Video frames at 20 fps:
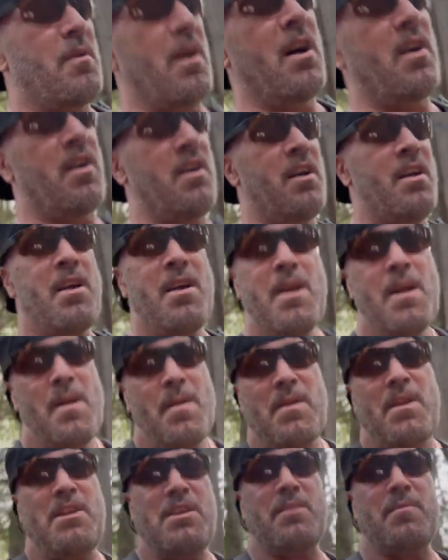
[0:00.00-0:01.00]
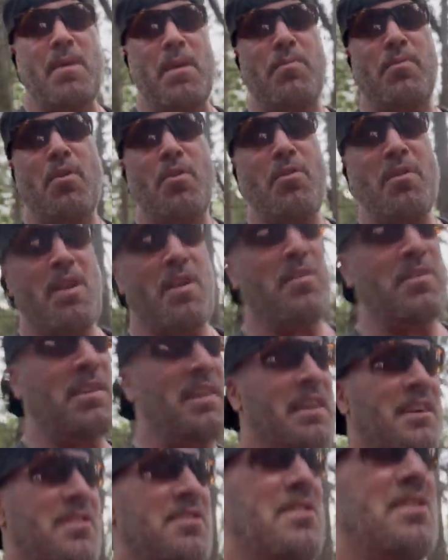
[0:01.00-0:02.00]
about these are my pronouns,
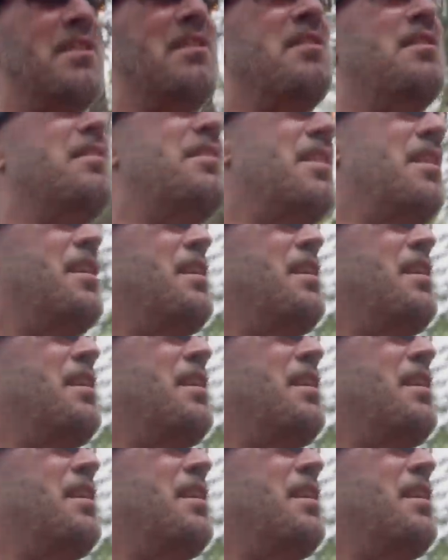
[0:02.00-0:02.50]
he, she's,